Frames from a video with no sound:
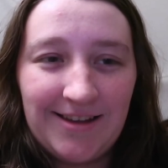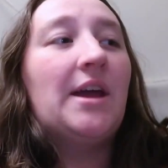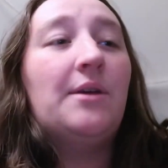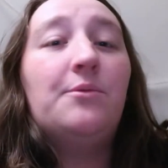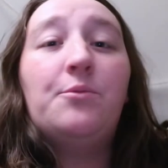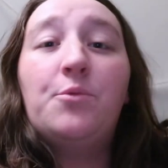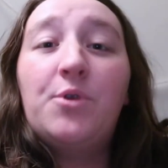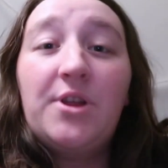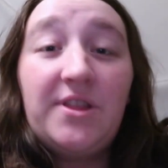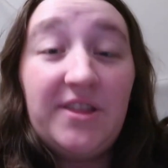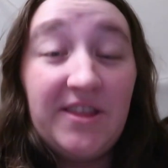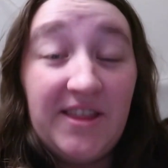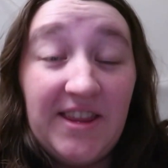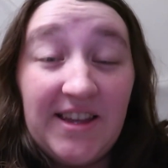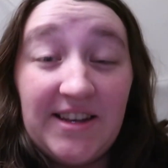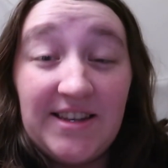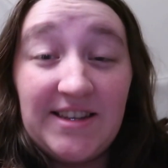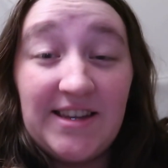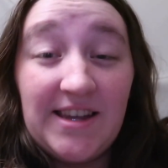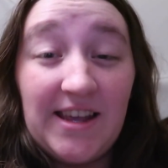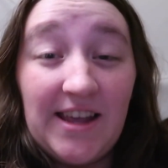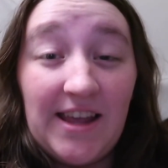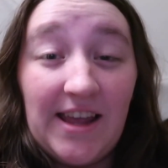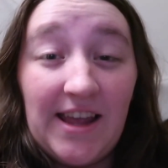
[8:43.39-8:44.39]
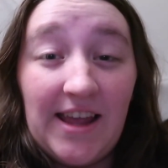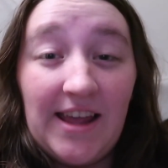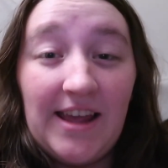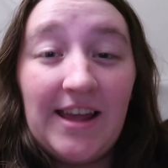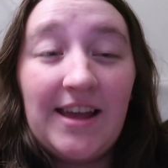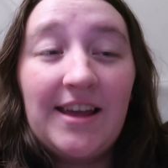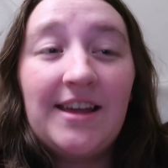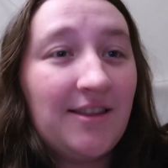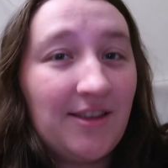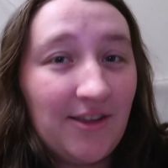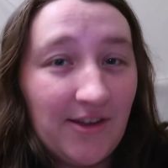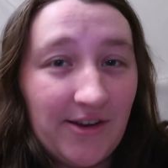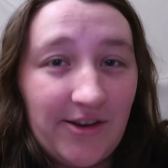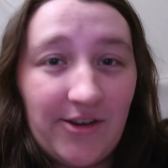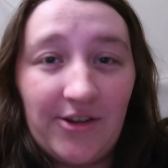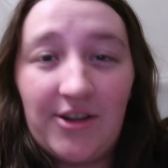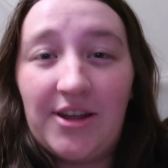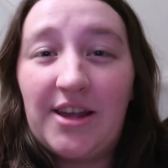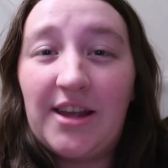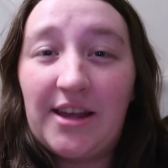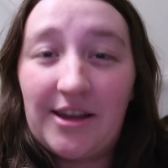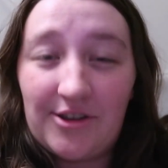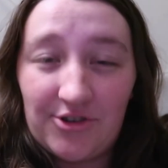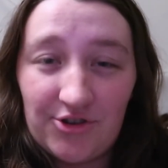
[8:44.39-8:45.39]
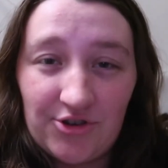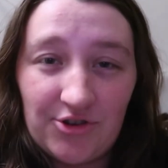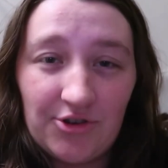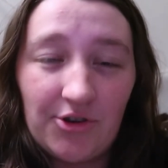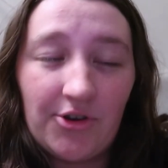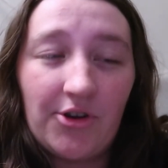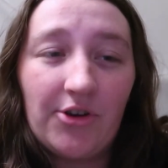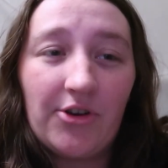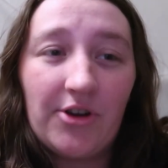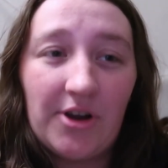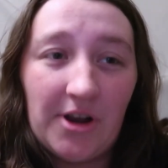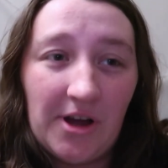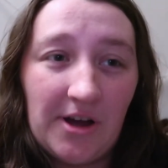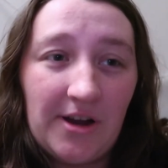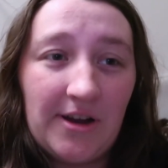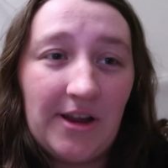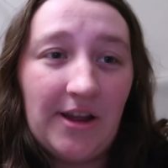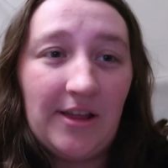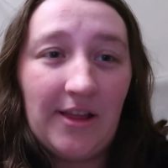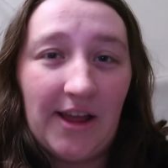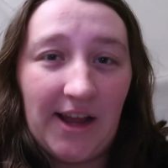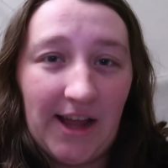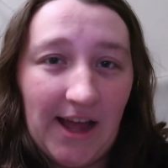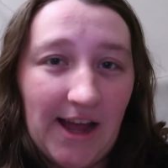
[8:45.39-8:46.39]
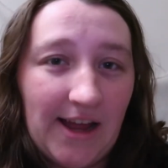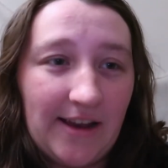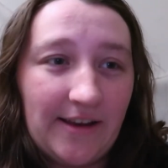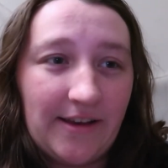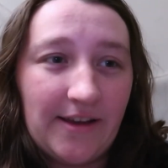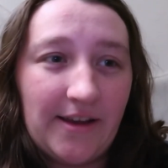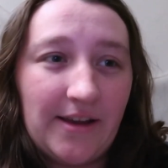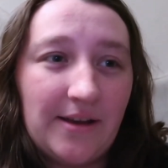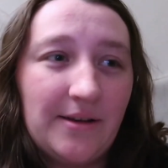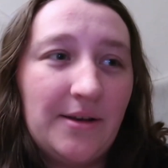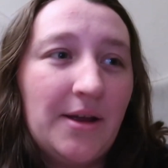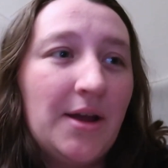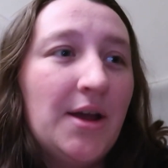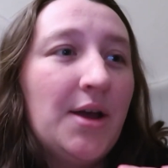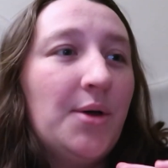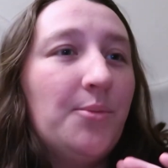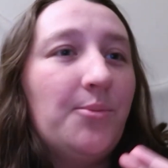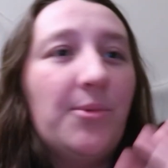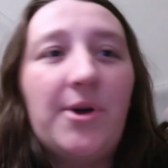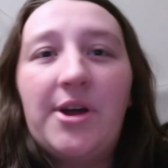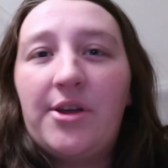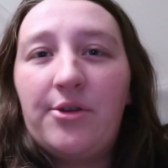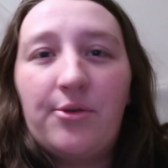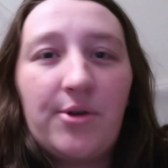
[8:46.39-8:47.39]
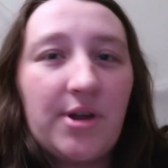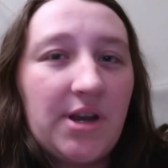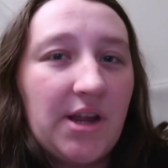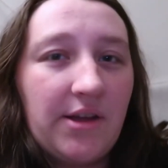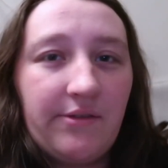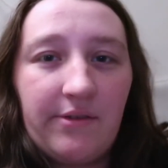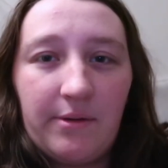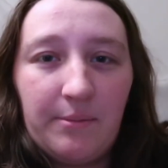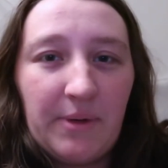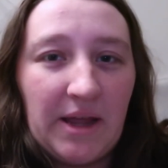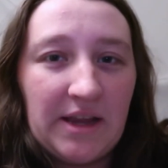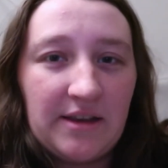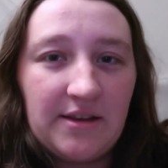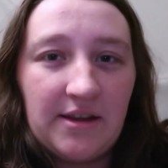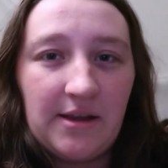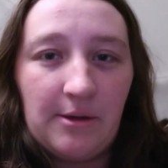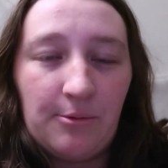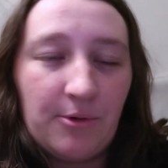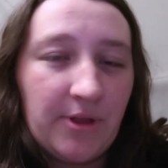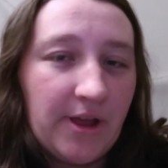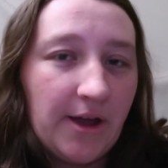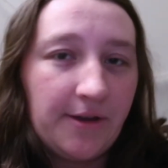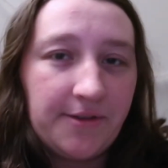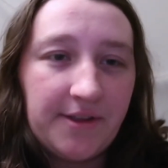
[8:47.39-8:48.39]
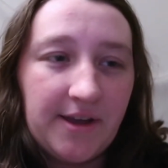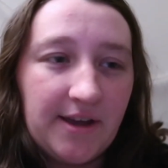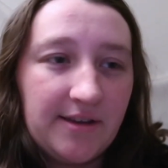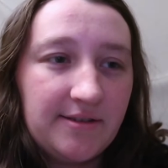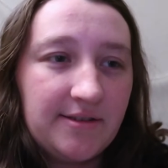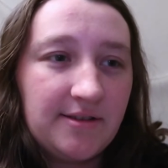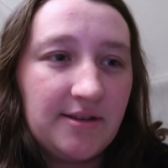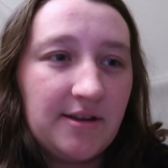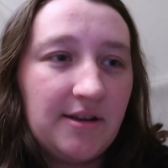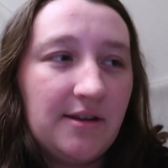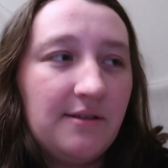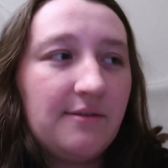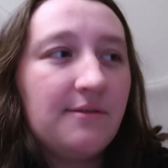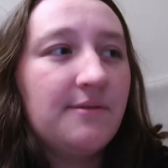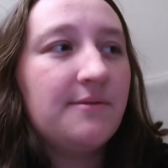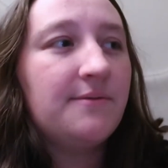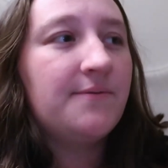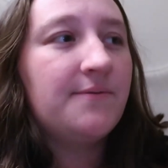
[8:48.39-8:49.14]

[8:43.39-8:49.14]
And with the tea, you know, you can get sugar and honey like I did, but you can even make tea without that stuff.